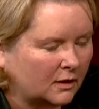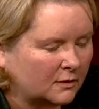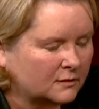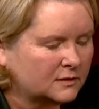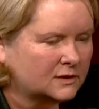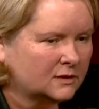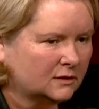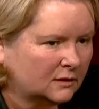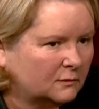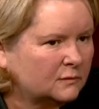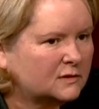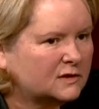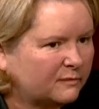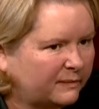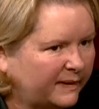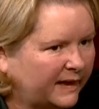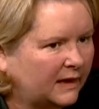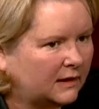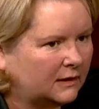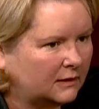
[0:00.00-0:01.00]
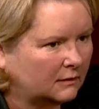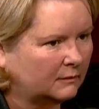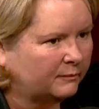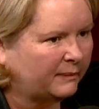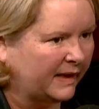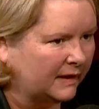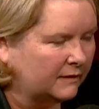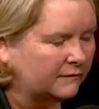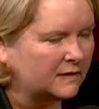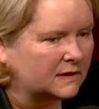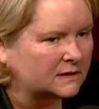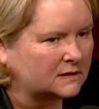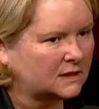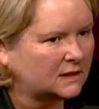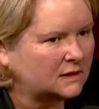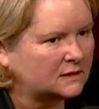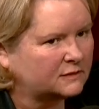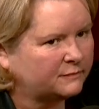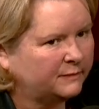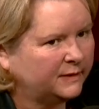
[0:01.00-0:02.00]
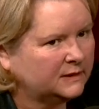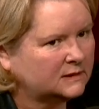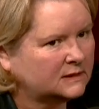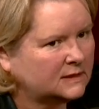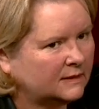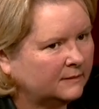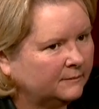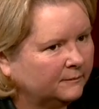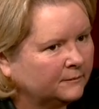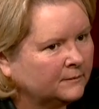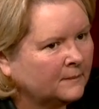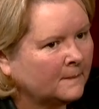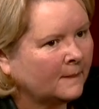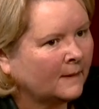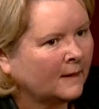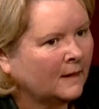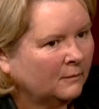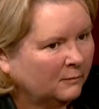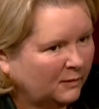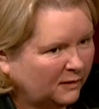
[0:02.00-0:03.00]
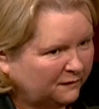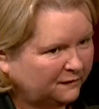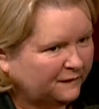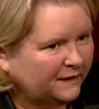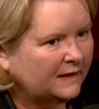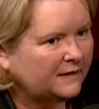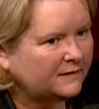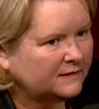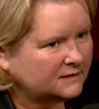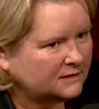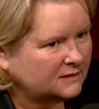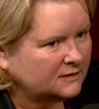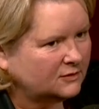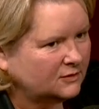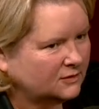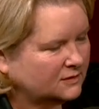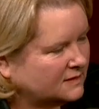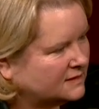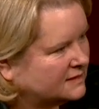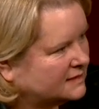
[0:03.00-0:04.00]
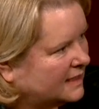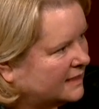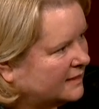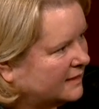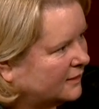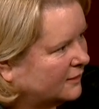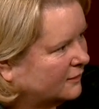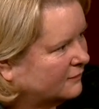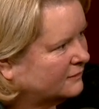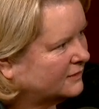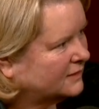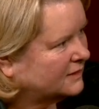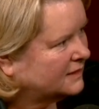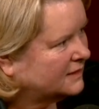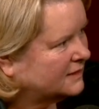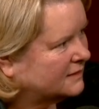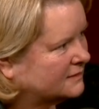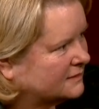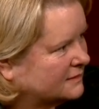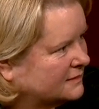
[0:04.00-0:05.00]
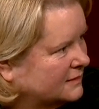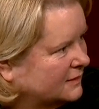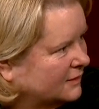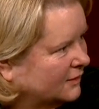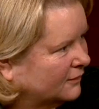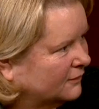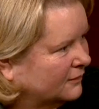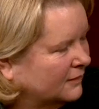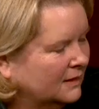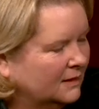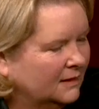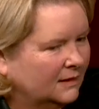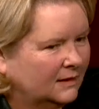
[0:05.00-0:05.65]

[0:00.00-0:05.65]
I certainly was a, party, a part of that sketch, but um, my father did used to say that over the years, you know.